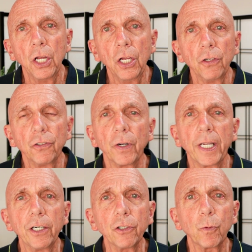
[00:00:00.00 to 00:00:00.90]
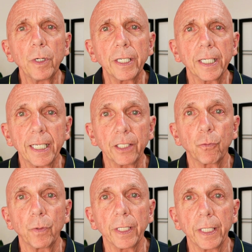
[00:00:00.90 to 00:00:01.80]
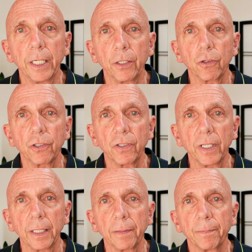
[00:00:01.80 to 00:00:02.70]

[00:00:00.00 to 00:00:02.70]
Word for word: So here's where it gets really interesting.